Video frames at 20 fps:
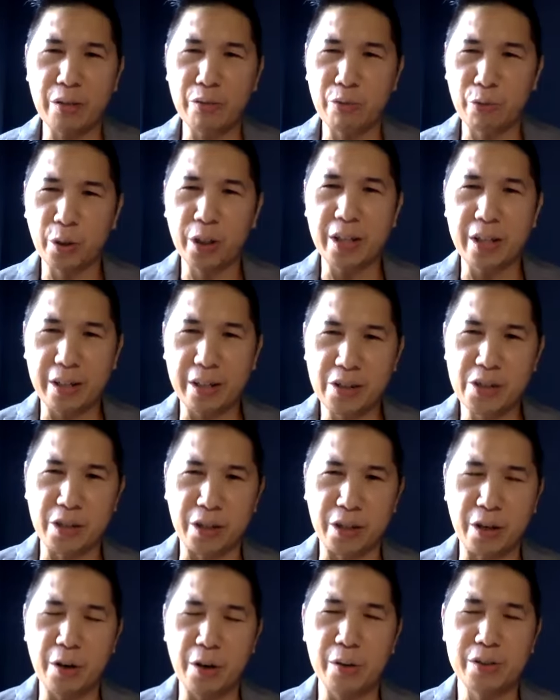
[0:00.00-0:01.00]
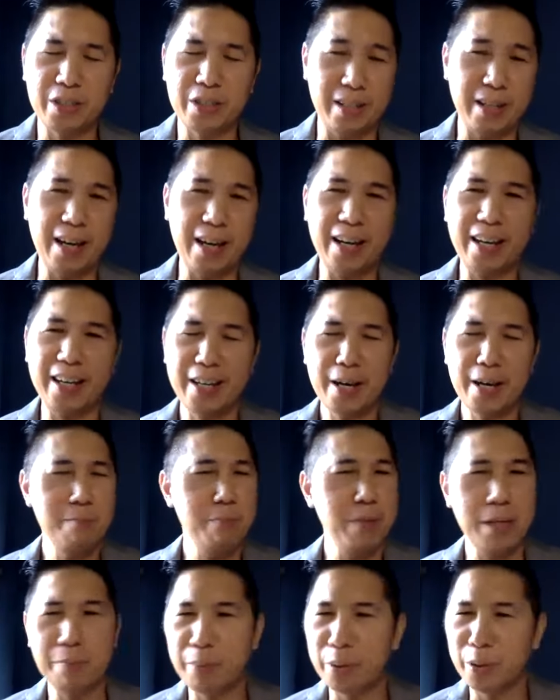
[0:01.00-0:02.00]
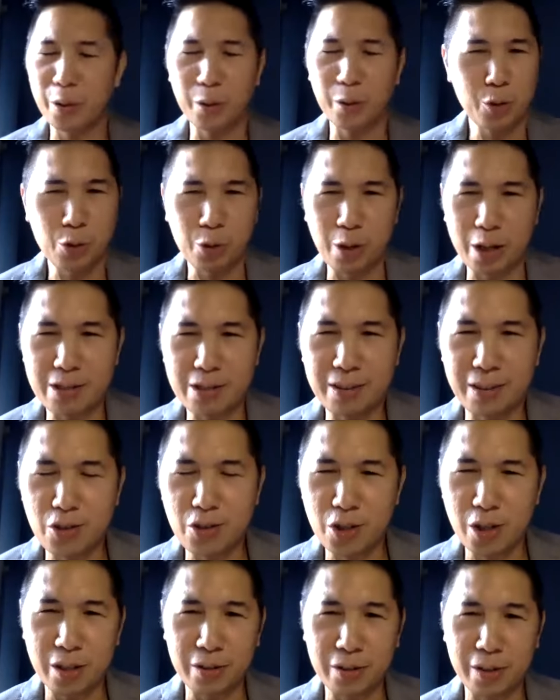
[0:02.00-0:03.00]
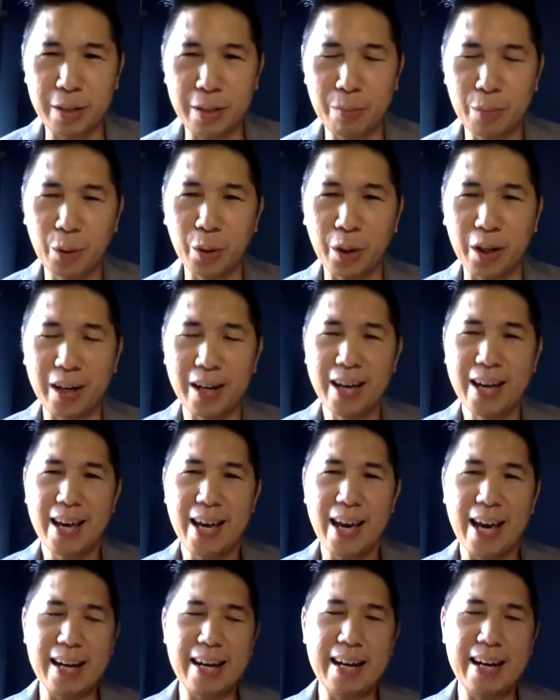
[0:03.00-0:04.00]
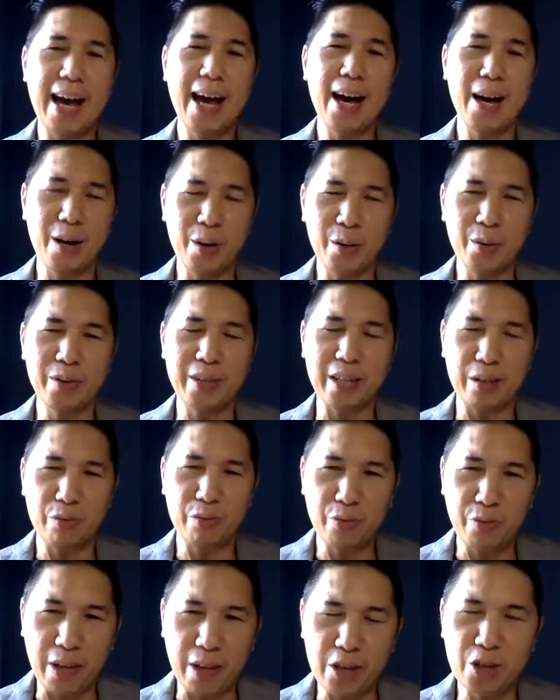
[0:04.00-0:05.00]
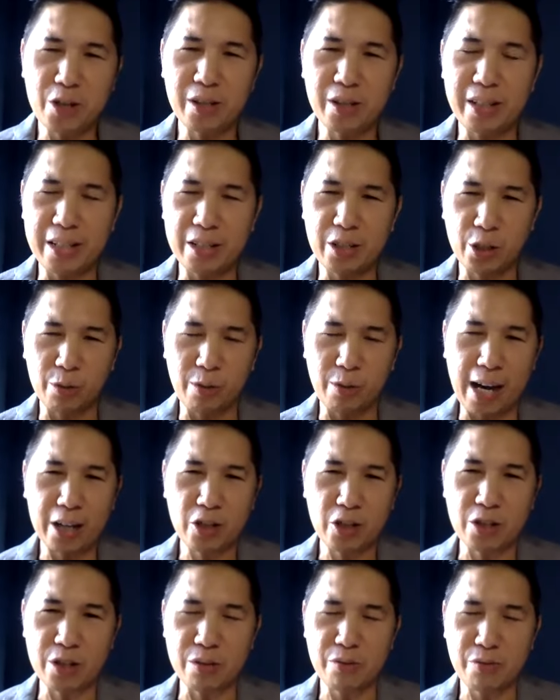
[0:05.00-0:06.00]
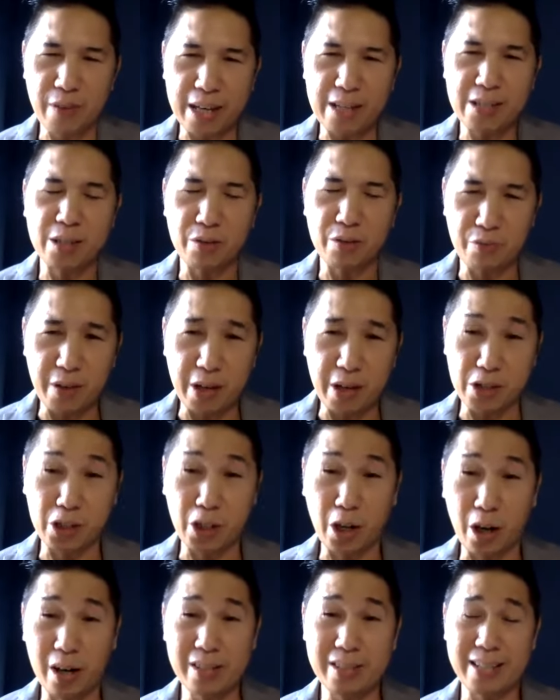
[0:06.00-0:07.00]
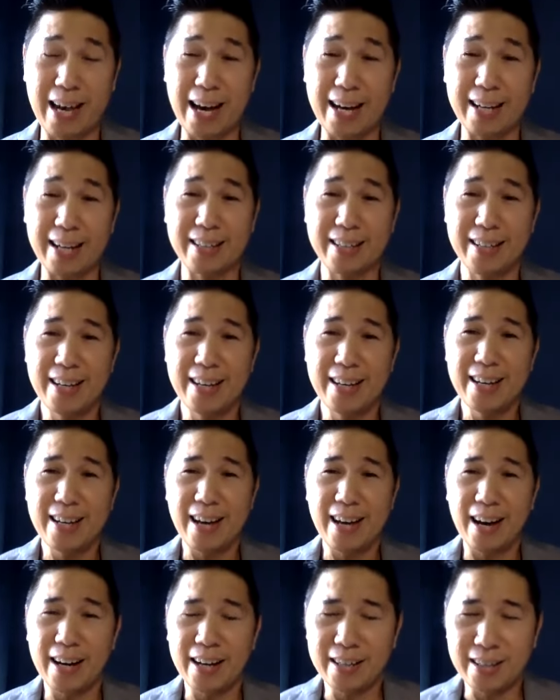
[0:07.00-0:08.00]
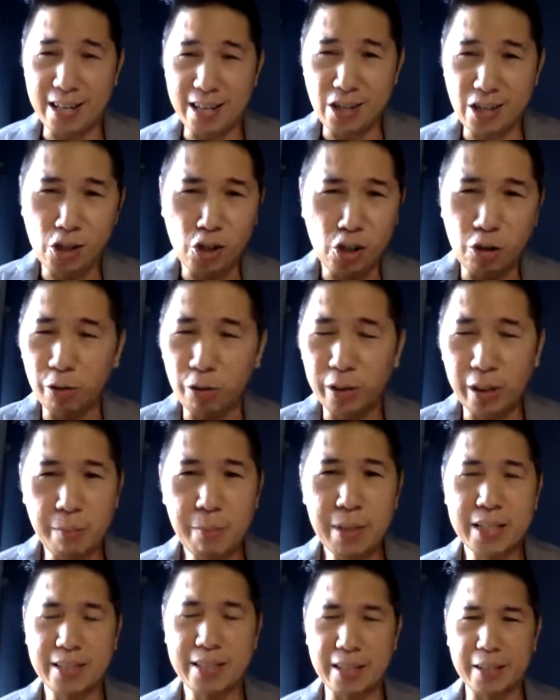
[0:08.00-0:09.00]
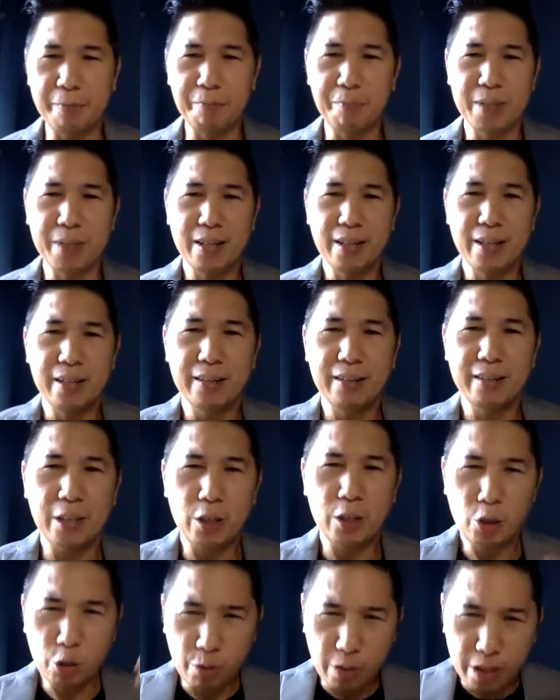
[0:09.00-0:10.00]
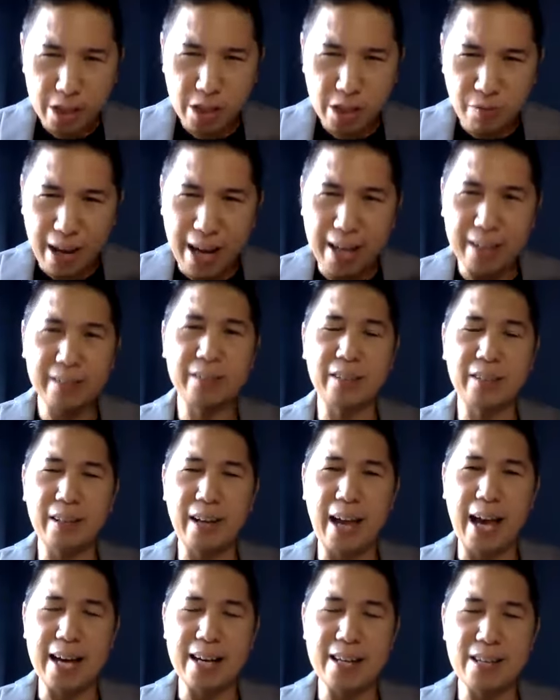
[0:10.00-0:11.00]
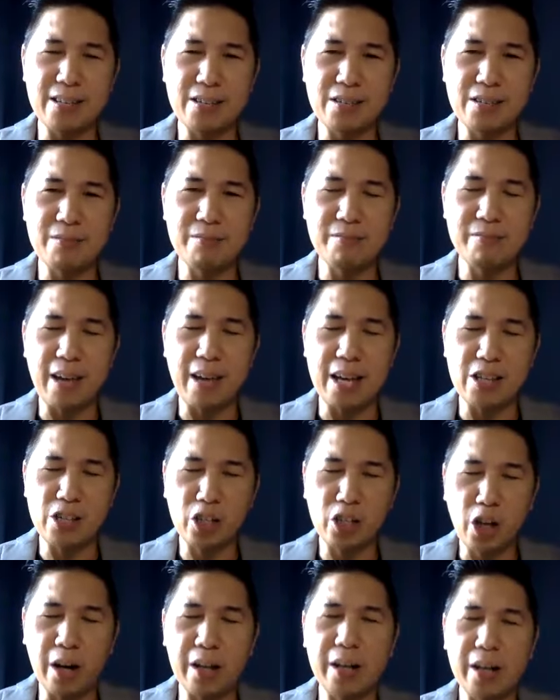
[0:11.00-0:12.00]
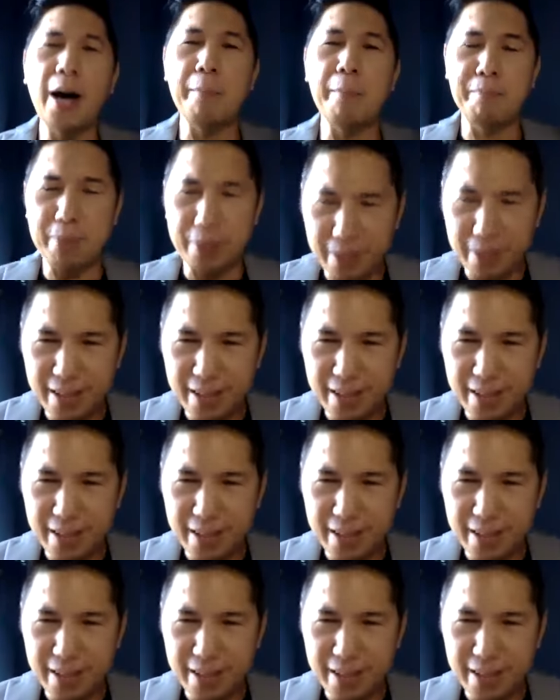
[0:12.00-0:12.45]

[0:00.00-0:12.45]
40 years ago. Today, people don't trust each other anymore. And now that facial interaction, face-to-face contact is so limited, the trust factor has gone up.